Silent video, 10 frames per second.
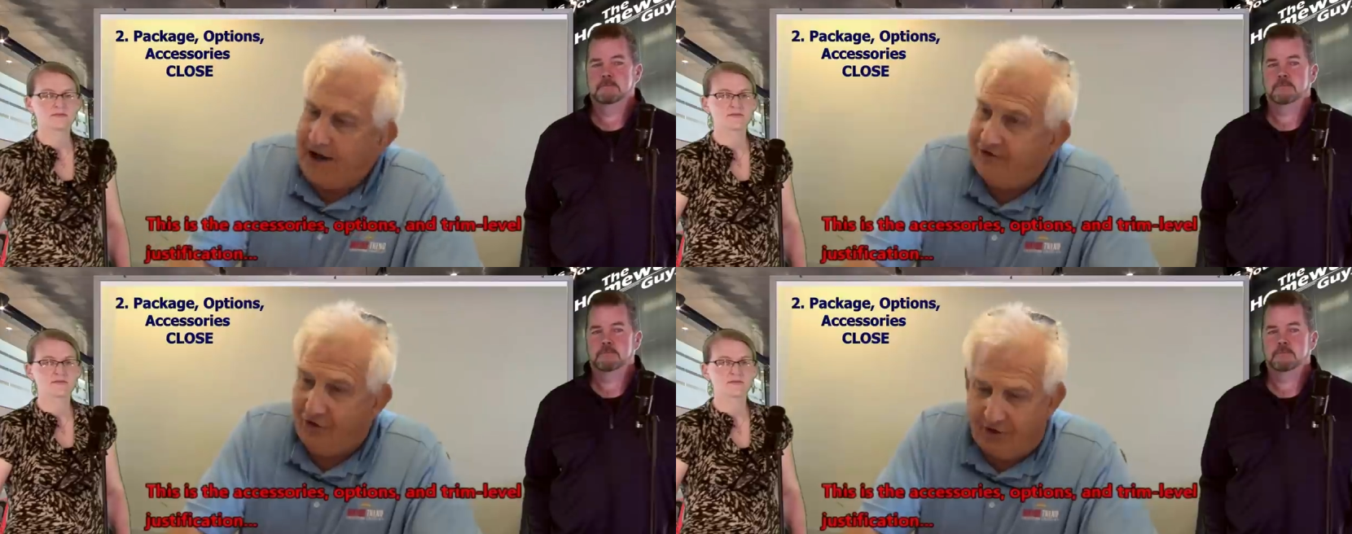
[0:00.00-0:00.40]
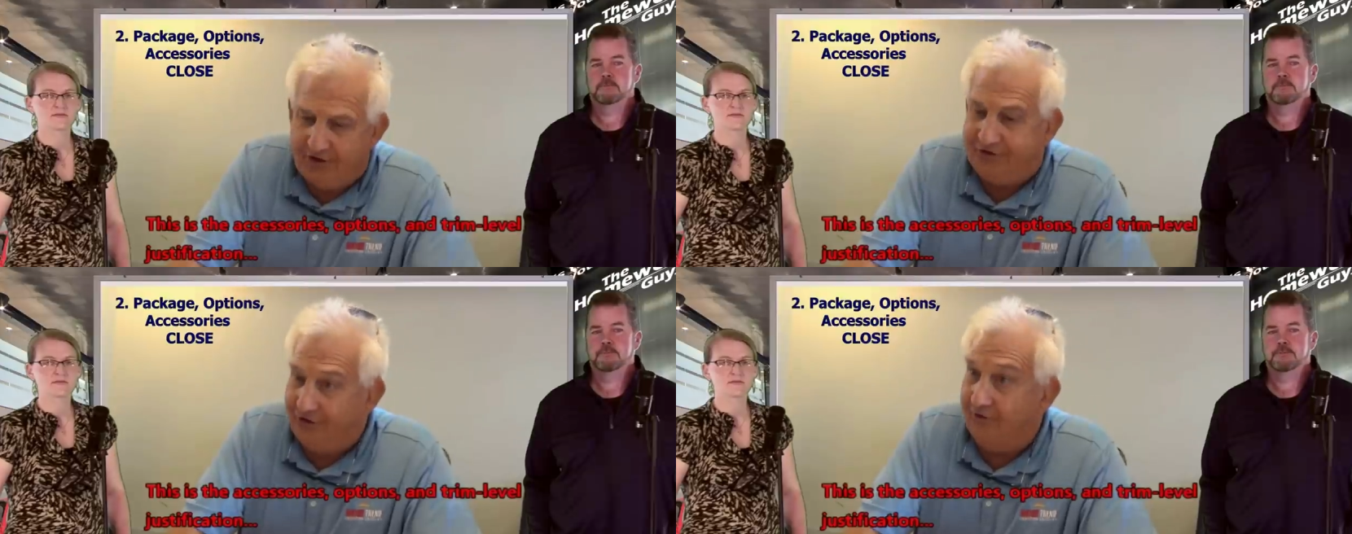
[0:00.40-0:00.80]

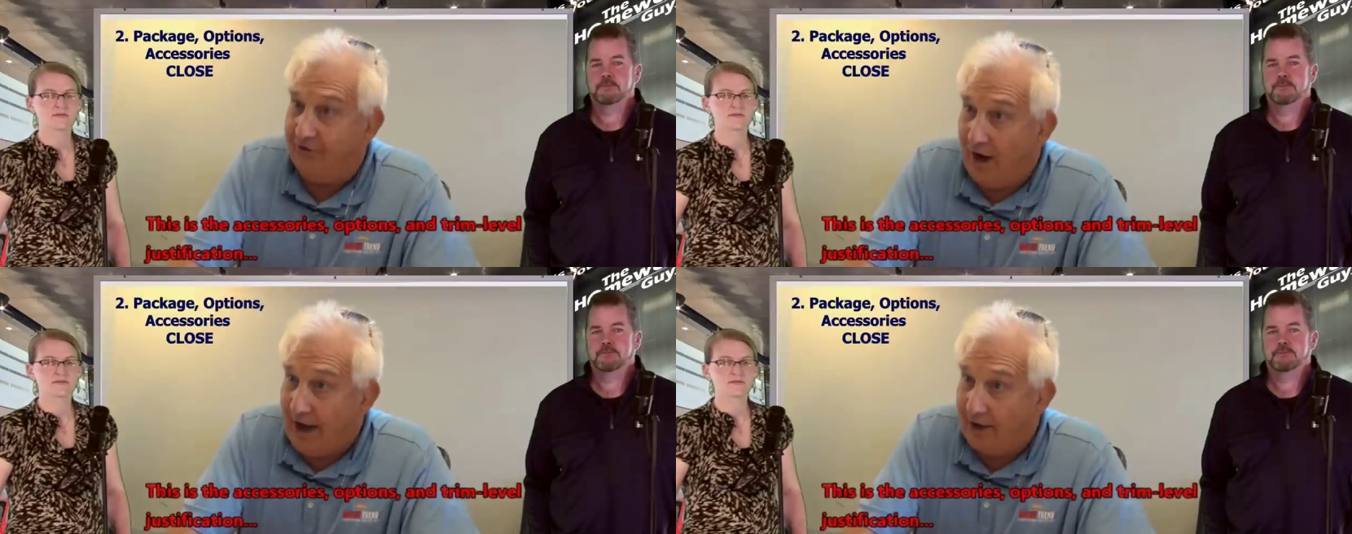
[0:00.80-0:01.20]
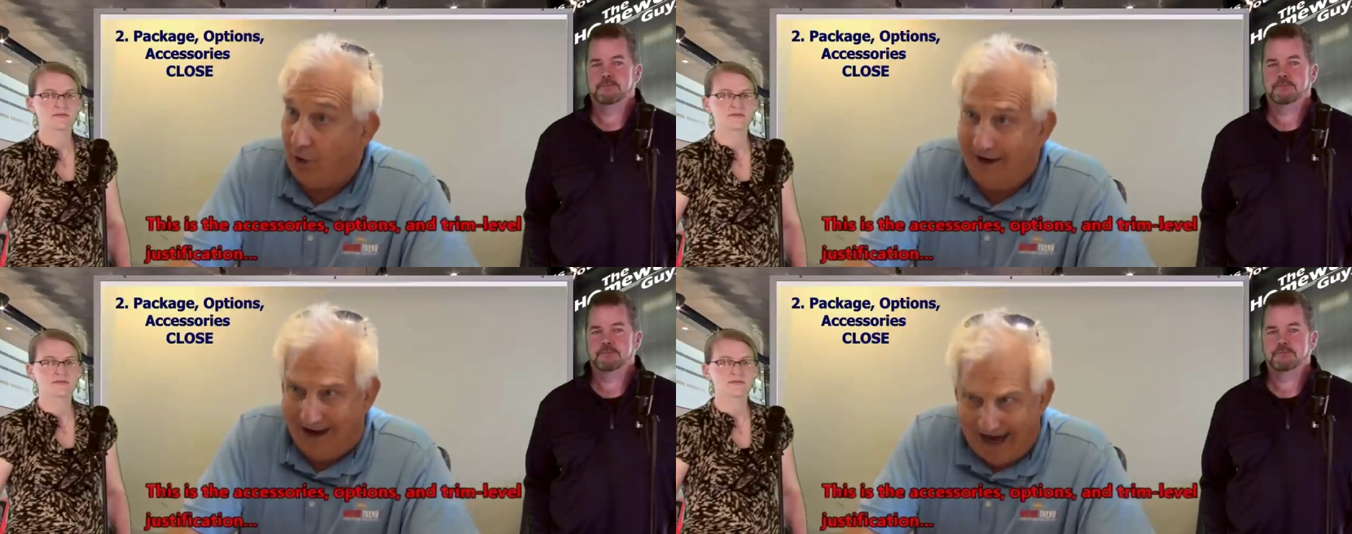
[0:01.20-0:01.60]
Speaker 1: price on a
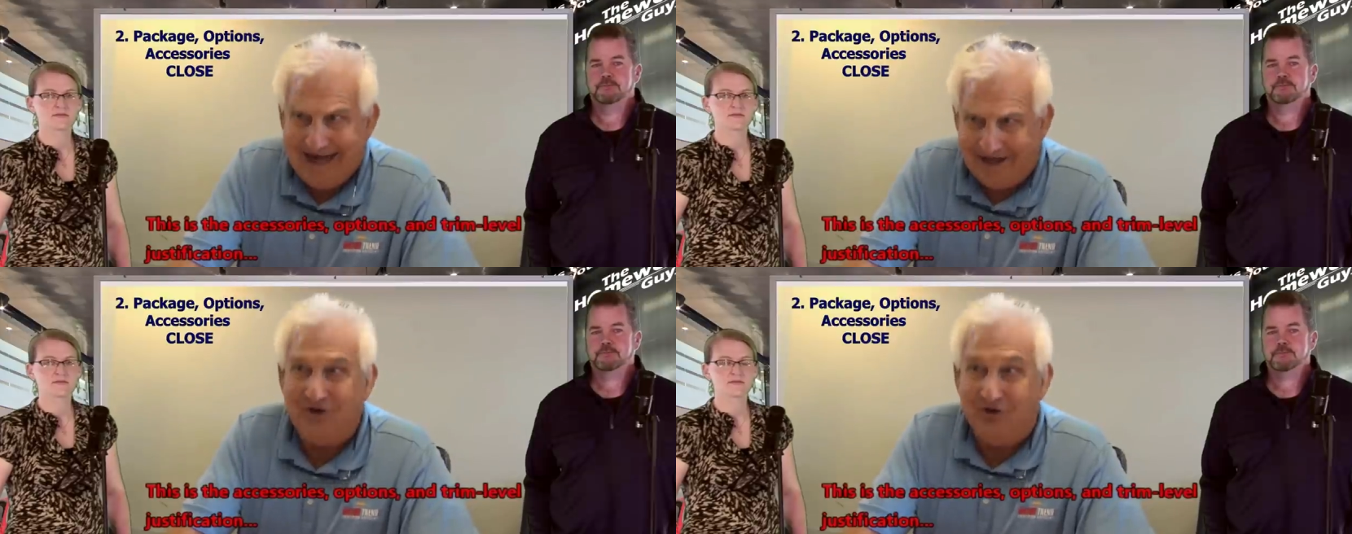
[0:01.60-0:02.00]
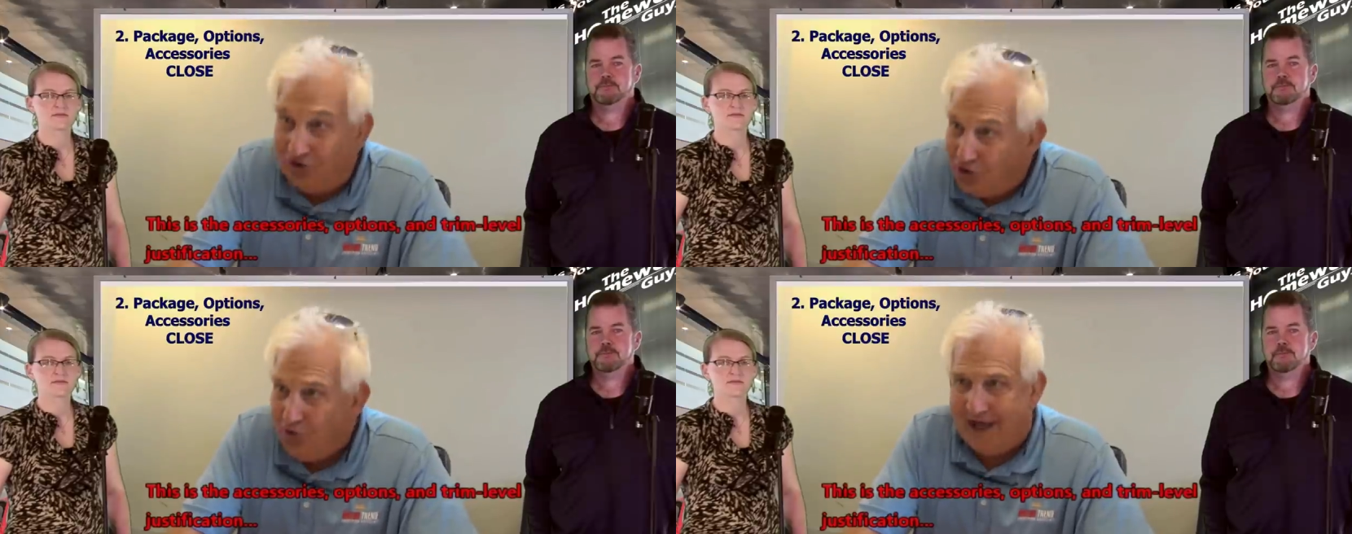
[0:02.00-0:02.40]
Silverado, I
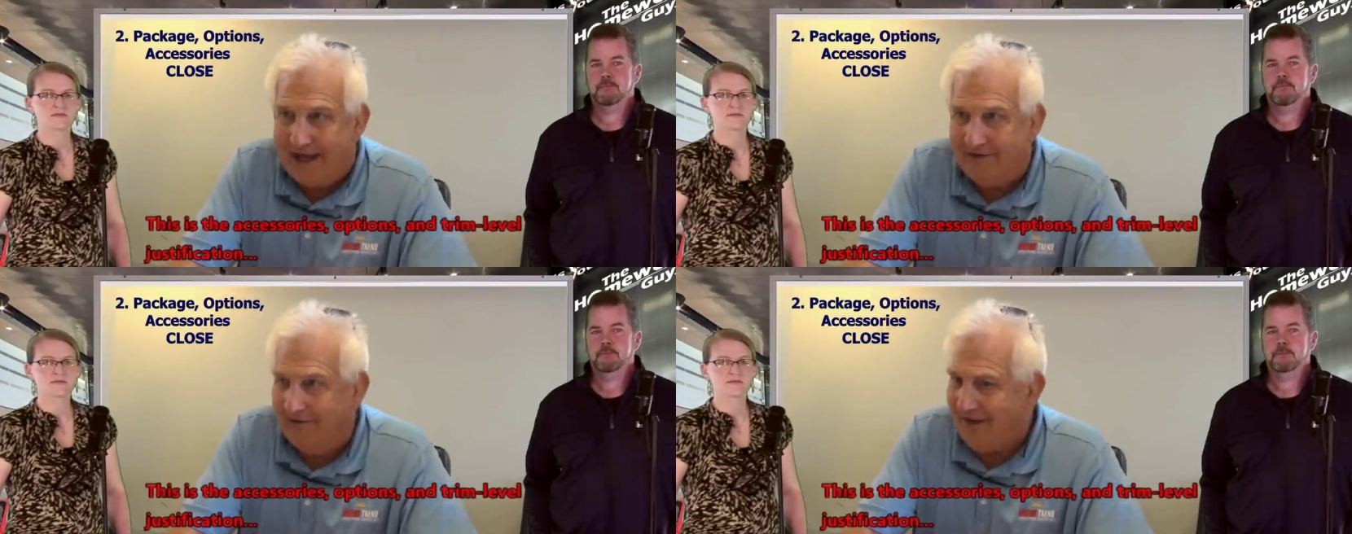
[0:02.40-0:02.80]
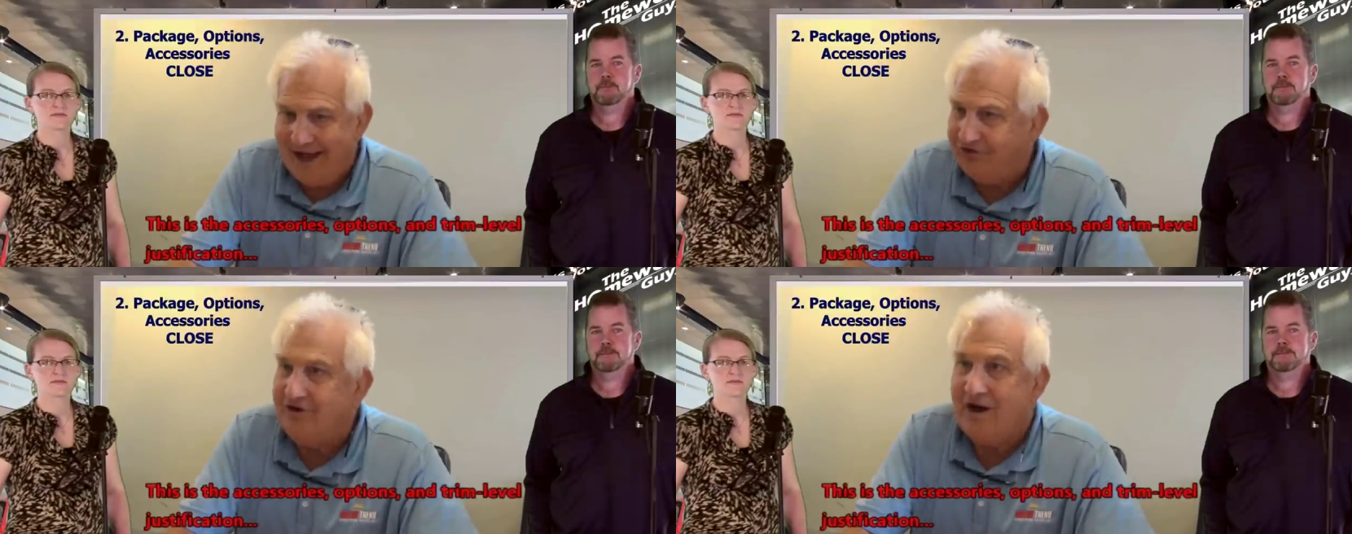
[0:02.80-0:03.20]
can do that.
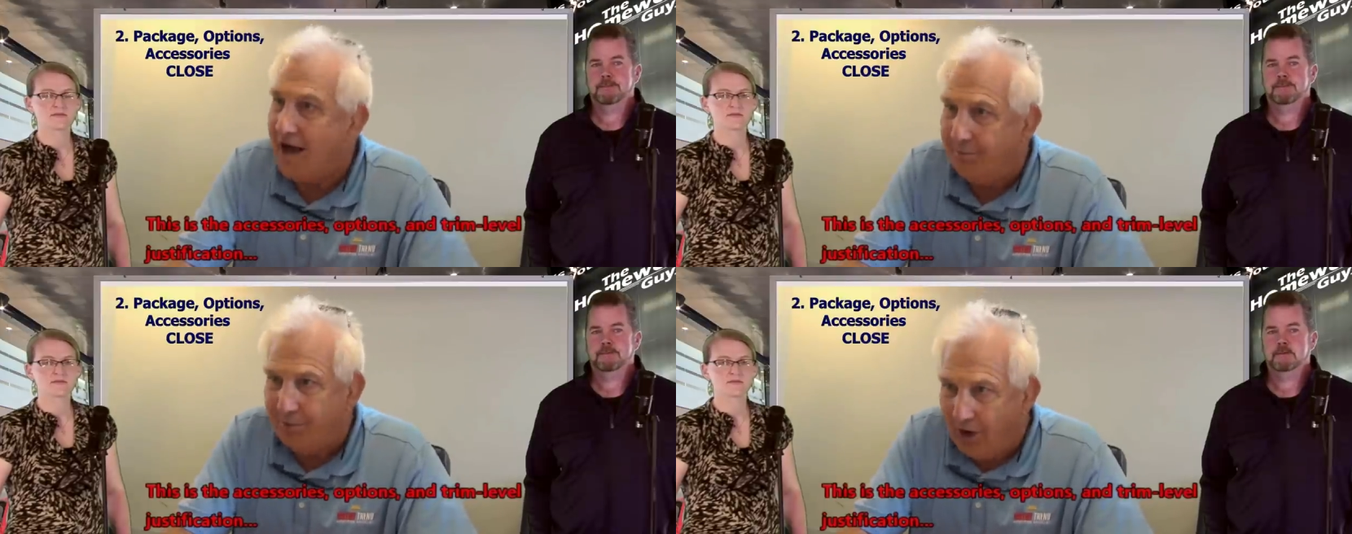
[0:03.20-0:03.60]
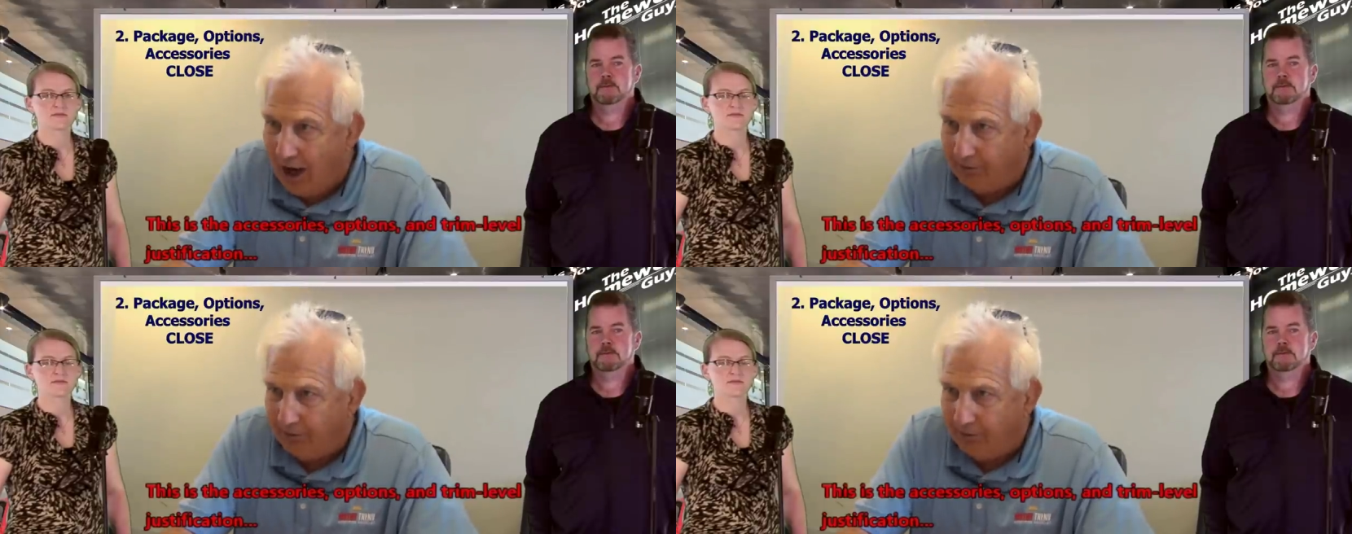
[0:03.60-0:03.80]
That's not a